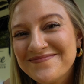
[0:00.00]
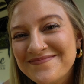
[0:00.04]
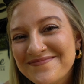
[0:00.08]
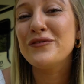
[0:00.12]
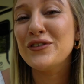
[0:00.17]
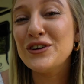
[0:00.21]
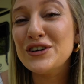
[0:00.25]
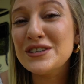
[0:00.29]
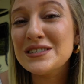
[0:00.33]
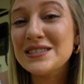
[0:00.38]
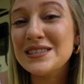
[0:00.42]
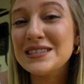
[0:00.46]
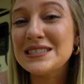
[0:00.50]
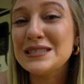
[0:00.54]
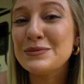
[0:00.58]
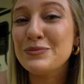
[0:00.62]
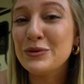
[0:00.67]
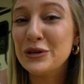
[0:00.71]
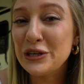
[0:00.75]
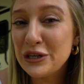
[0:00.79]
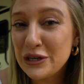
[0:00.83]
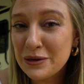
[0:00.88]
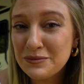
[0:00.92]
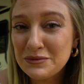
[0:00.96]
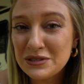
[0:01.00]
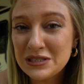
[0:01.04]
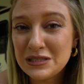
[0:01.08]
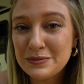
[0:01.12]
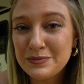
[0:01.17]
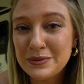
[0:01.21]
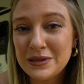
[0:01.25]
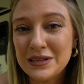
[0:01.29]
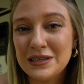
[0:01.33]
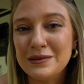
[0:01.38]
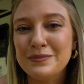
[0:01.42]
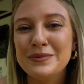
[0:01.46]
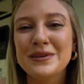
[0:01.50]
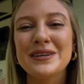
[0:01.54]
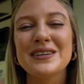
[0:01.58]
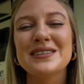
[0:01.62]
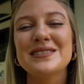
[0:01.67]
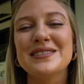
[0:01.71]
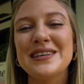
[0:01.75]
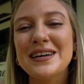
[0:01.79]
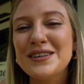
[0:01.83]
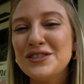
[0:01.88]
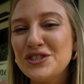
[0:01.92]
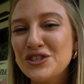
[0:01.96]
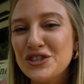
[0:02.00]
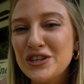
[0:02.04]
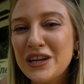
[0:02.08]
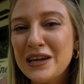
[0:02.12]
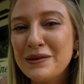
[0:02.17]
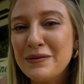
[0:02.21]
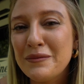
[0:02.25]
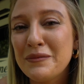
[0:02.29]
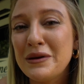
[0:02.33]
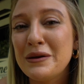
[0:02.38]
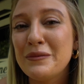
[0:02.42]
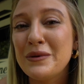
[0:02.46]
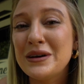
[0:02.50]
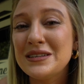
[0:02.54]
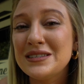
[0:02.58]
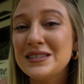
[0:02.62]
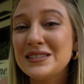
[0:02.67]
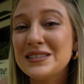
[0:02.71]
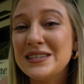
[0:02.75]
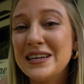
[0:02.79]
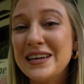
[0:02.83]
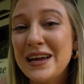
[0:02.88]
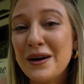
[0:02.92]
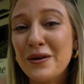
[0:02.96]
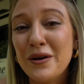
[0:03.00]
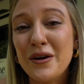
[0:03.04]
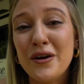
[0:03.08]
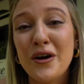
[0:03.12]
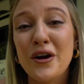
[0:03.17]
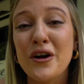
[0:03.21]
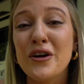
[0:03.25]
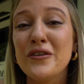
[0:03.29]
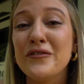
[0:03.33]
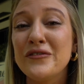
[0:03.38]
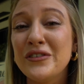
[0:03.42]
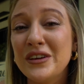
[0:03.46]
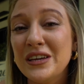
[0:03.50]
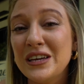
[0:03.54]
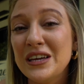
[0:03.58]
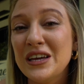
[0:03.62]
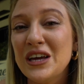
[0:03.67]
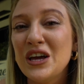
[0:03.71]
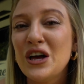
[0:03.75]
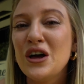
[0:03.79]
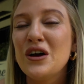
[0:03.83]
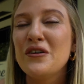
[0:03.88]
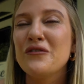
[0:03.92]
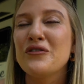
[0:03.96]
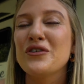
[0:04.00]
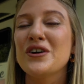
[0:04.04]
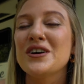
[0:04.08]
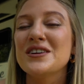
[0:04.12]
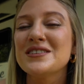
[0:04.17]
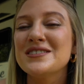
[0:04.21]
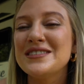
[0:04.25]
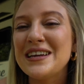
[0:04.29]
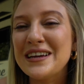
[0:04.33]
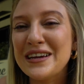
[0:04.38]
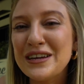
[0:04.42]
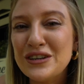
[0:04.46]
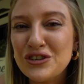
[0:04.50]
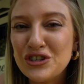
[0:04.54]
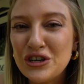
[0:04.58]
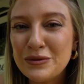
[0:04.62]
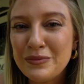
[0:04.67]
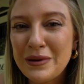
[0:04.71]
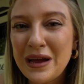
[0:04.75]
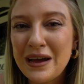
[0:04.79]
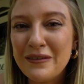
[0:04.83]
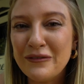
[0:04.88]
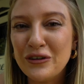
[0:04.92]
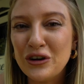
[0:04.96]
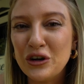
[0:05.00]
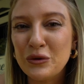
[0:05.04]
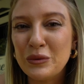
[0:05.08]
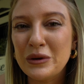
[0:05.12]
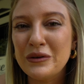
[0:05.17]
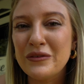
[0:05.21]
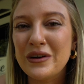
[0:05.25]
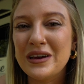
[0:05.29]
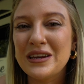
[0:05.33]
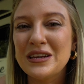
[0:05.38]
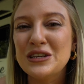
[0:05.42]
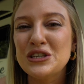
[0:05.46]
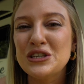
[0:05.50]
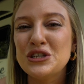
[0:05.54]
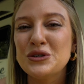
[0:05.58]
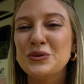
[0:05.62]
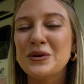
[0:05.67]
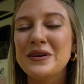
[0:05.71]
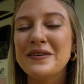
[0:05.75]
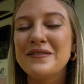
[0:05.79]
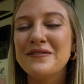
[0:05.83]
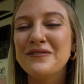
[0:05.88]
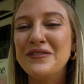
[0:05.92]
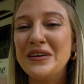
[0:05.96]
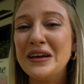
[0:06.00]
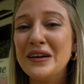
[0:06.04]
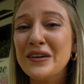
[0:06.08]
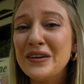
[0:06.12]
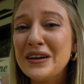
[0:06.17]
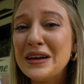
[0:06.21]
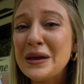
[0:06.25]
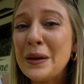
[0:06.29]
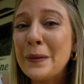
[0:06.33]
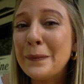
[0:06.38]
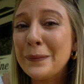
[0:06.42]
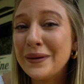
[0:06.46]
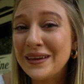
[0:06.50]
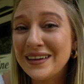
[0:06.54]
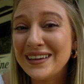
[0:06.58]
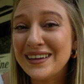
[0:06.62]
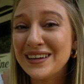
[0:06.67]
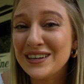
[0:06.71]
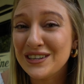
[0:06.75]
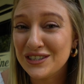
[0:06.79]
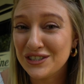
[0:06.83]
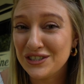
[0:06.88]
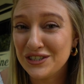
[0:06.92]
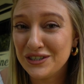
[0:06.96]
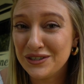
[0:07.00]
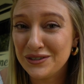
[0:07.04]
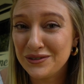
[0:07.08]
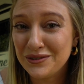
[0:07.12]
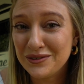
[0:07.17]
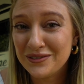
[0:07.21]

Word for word: But first, let's bring you up to speed because yesterday when we went to take out our RV for our second trip ever, we ran into a very big issue.